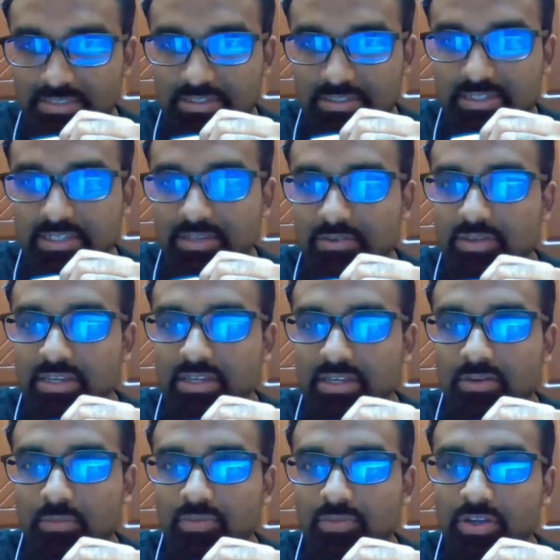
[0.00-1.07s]
Dave.
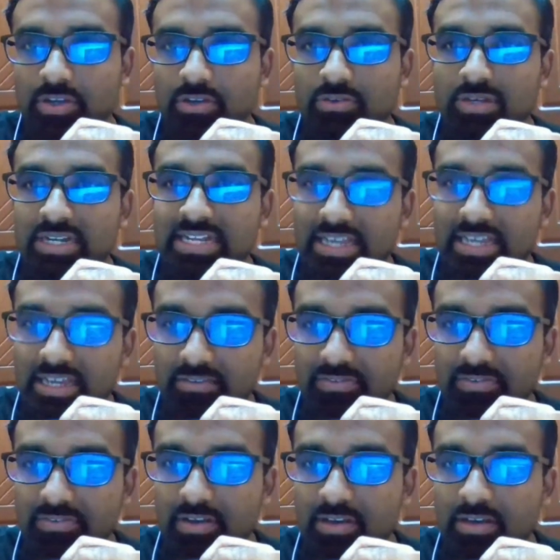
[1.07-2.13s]
Uh,
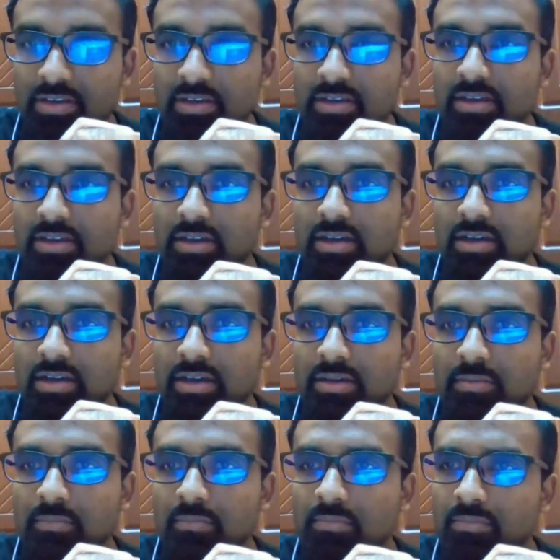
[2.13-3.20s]
if what
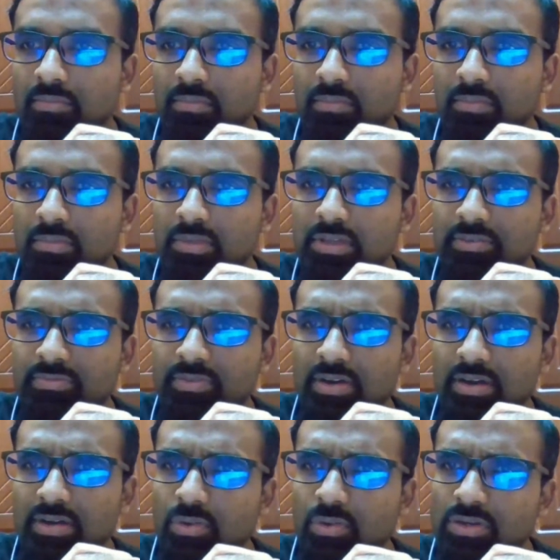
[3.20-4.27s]
would be the pathway be like if I
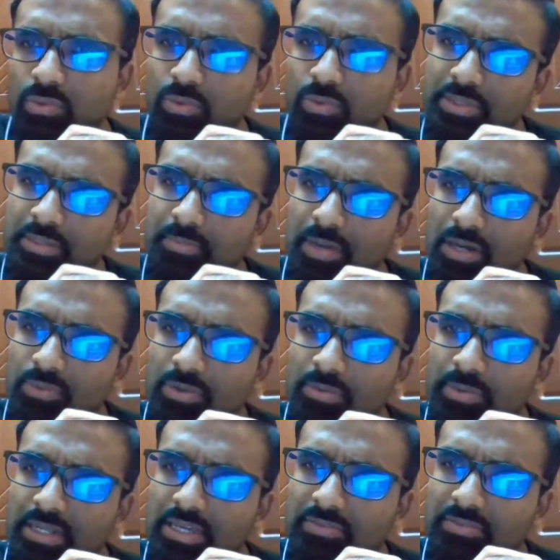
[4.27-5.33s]
were to do master's
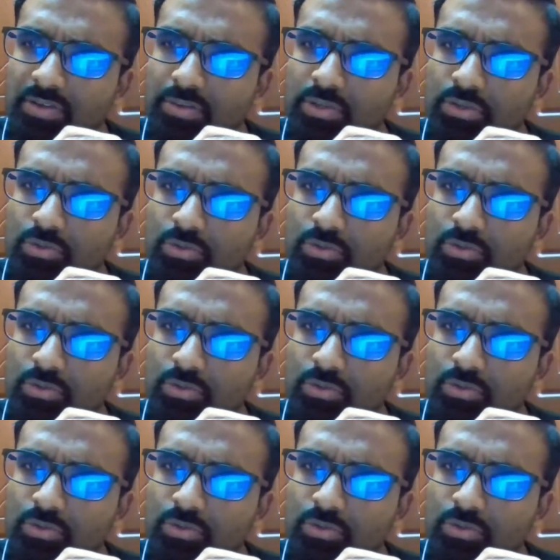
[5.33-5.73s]
overseas right after